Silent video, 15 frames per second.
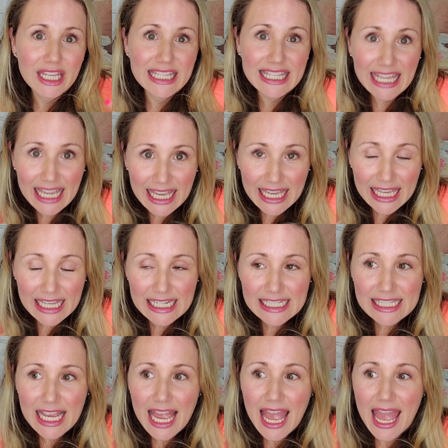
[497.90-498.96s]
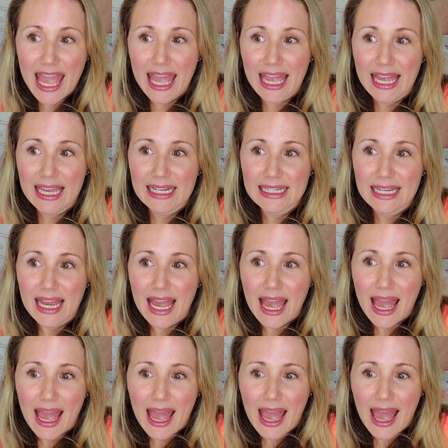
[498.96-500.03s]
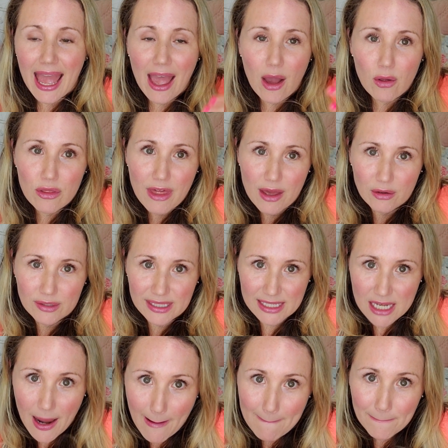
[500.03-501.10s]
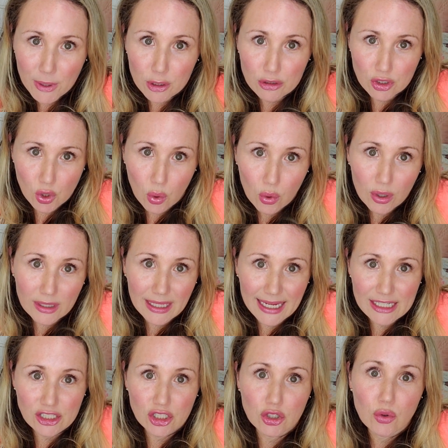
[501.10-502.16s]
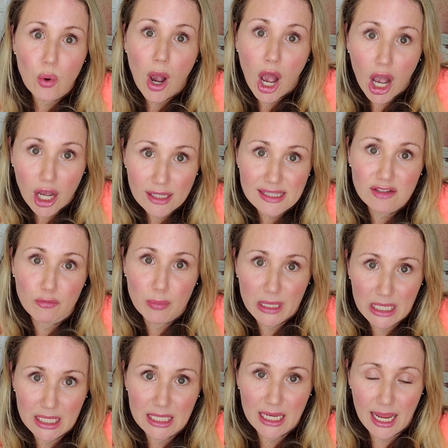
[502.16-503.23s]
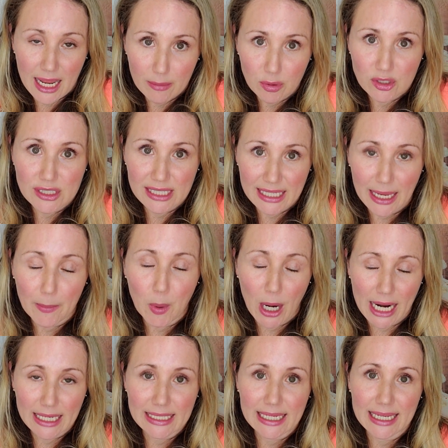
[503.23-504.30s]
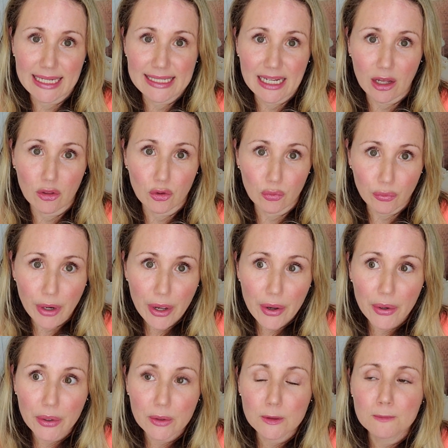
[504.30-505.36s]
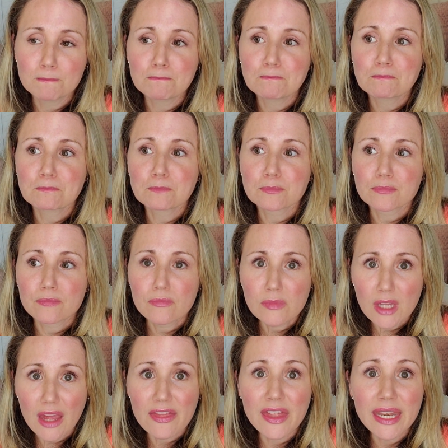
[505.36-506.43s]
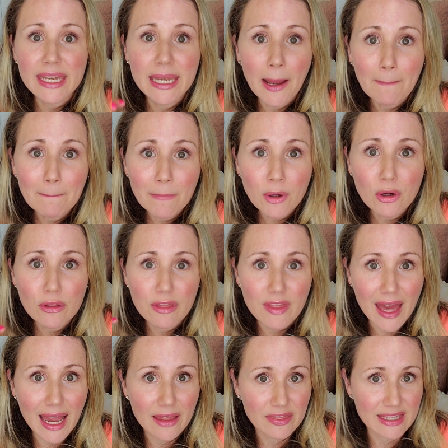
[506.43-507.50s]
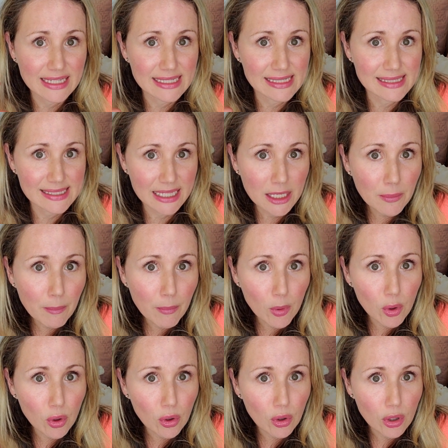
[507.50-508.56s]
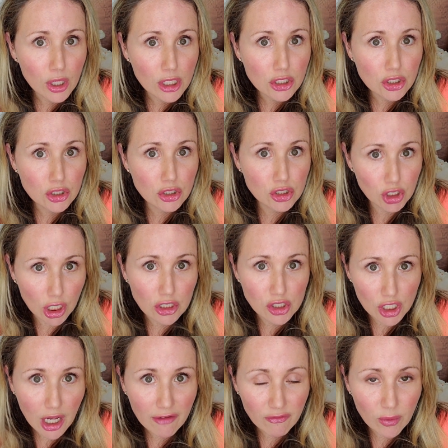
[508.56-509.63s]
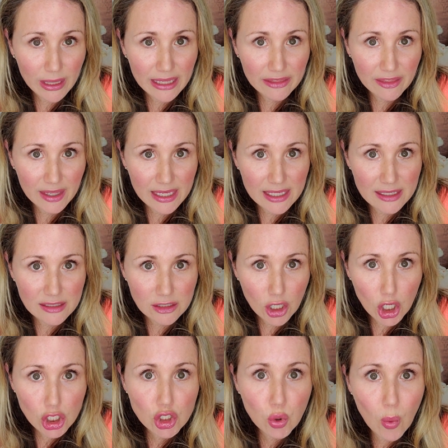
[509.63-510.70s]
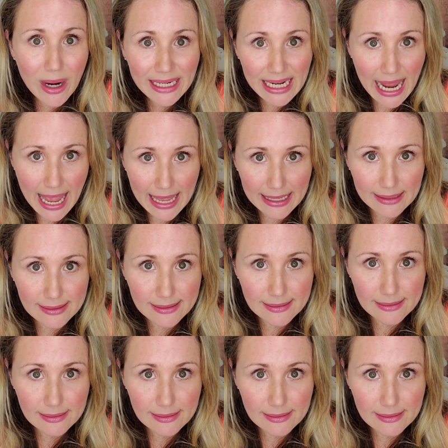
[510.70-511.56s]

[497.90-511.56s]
get and how those numbers correlate to odds of being able to get pregnant down the road, the number that the example starts off with is 20 eggs.